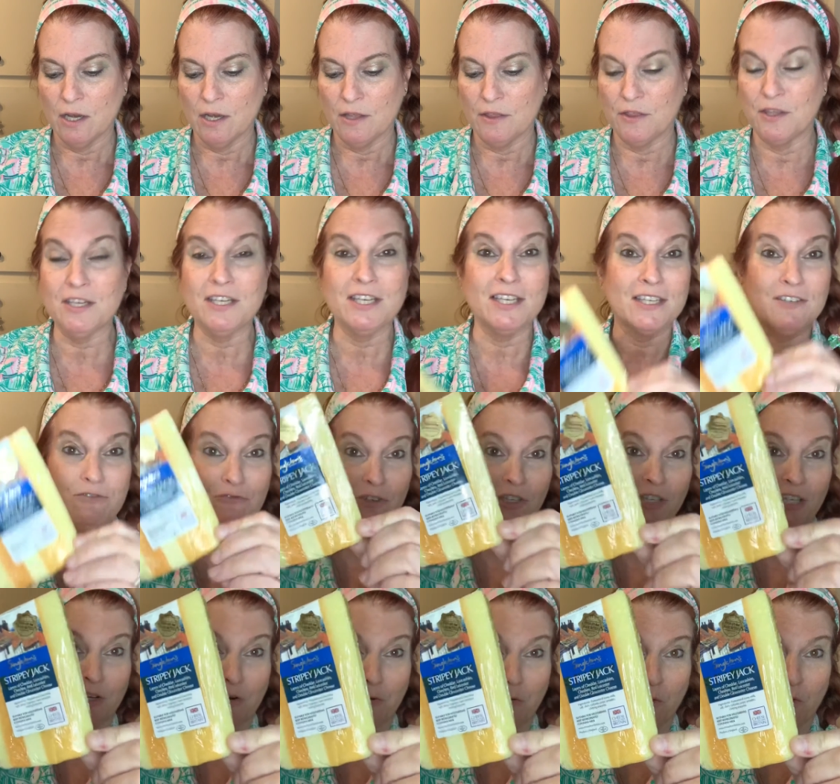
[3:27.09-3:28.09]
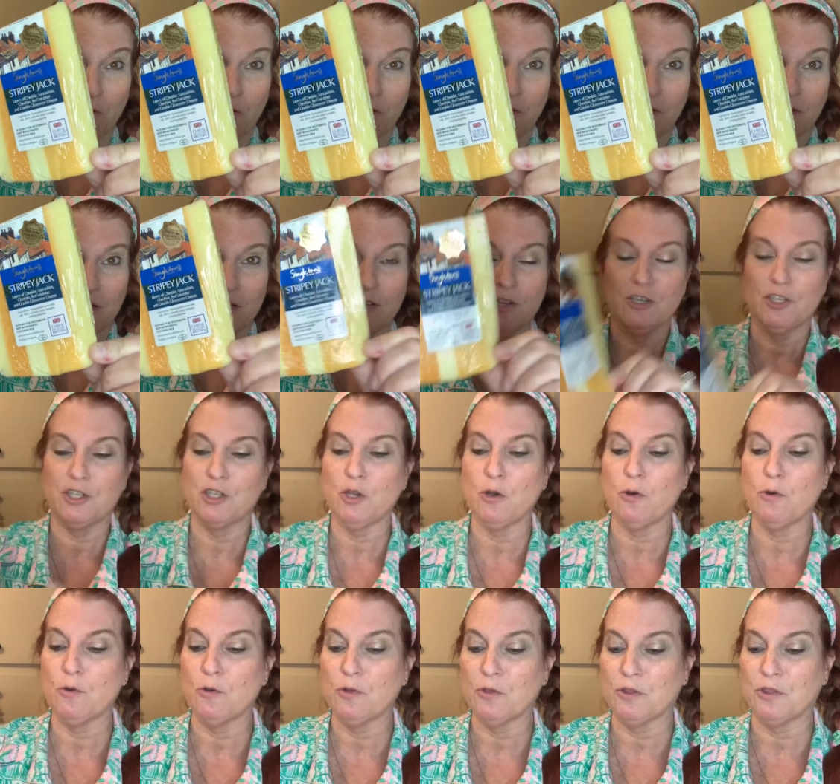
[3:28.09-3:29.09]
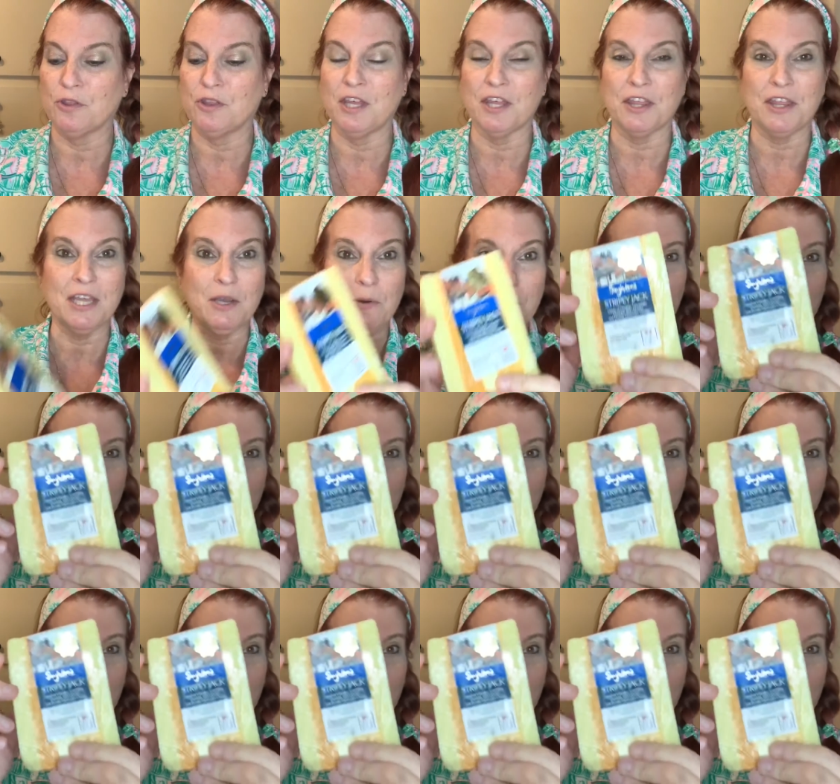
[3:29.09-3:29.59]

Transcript: This is really cool. So the thing with